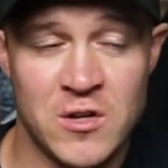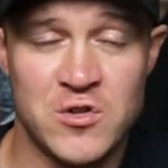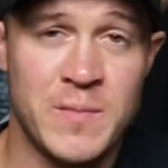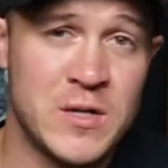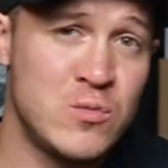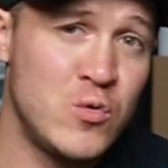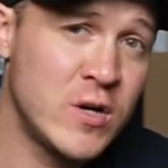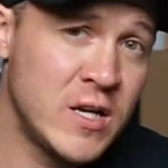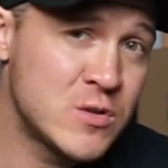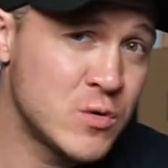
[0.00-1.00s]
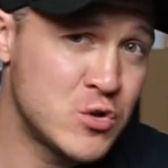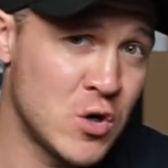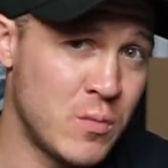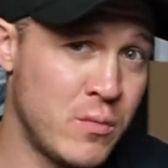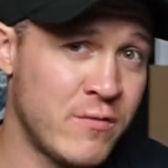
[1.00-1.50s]
Could you imagine walking into a
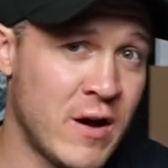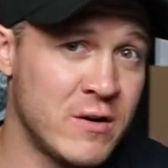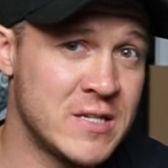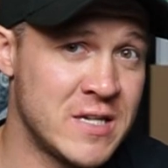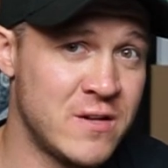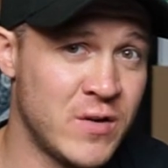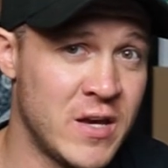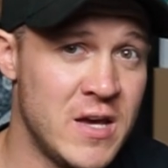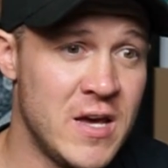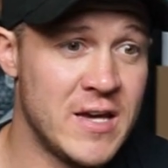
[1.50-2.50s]
job without a CV?